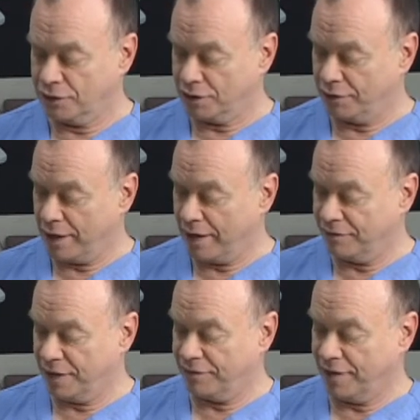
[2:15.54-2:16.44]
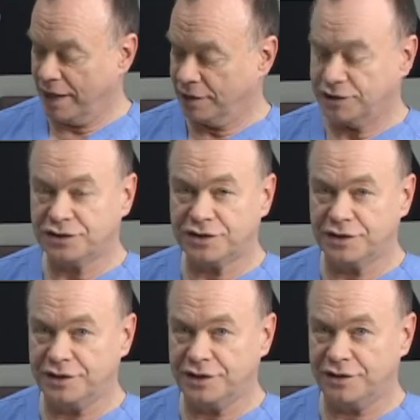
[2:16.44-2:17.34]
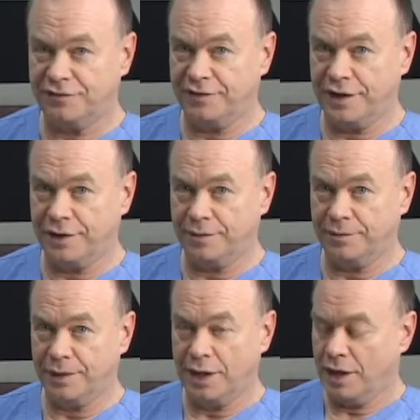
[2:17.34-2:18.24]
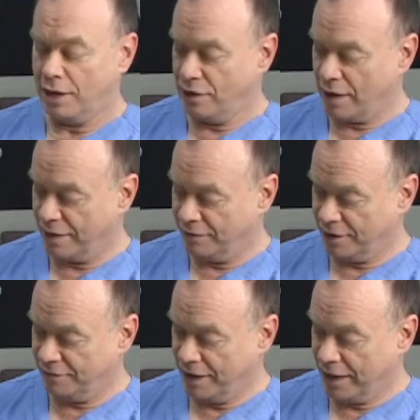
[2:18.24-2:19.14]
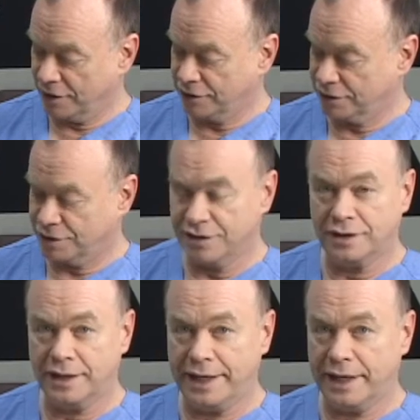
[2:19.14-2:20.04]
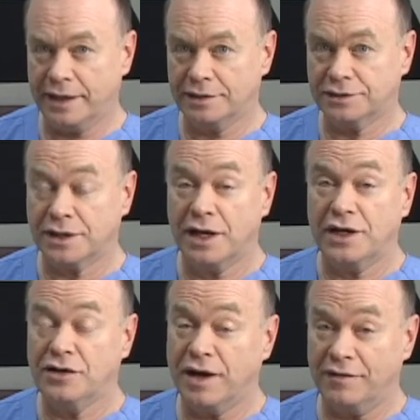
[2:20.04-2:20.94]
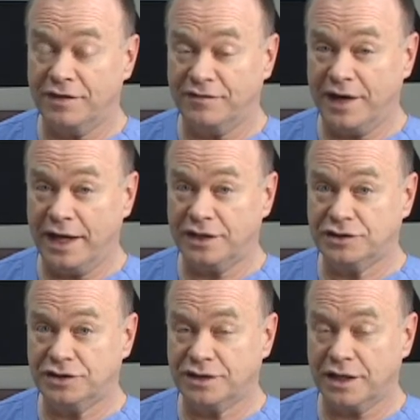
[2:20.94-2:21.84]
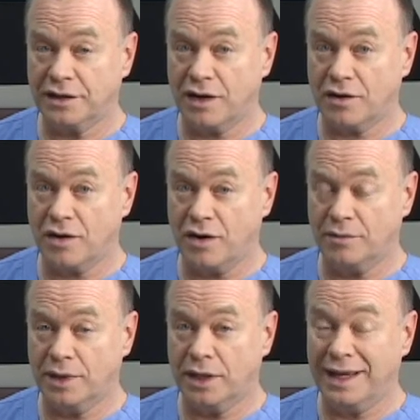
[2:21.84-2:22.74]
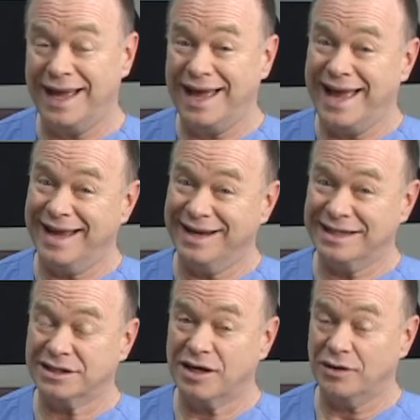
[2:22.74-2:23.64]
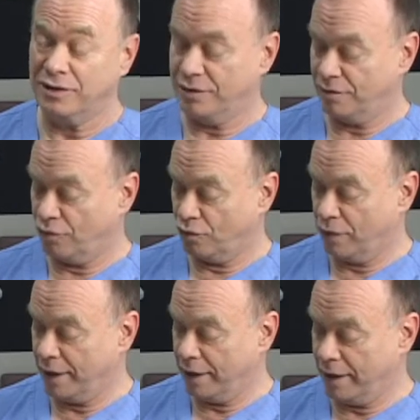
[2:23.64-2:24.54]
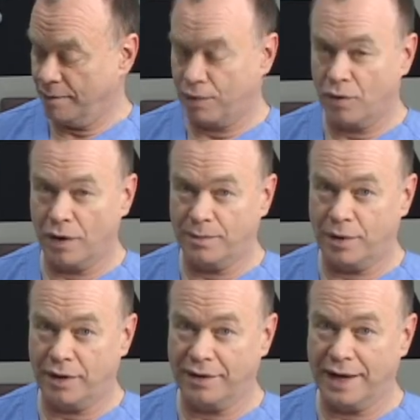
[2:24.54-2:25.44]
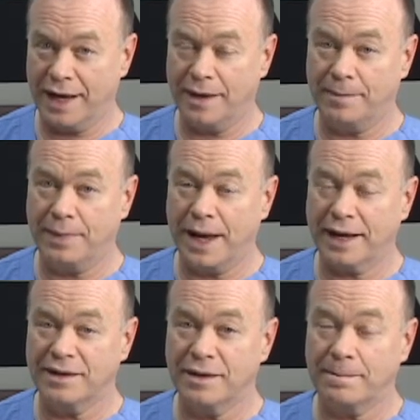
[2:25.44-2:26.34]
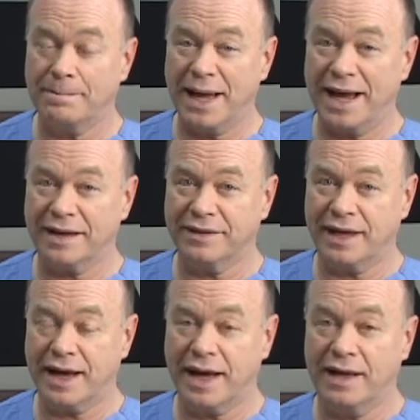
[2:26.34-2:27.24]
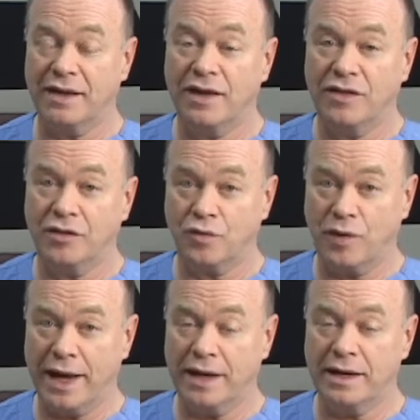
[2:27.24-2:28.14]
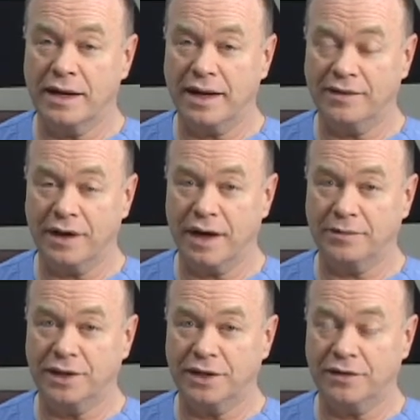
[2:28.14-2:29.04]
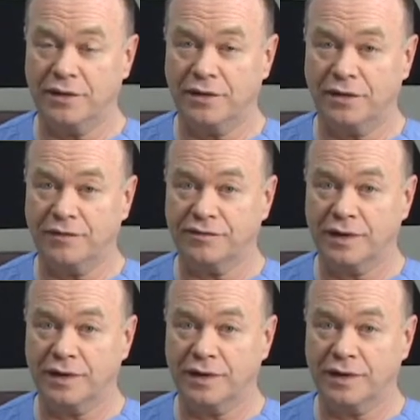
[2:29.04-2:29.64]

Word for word: So you have the advantages to the tear film, you have the advantages to the lens, you have advantages in glaucoma, and let's go to the really important part of the eye, back in the back of the eye, the retina and the optic nerve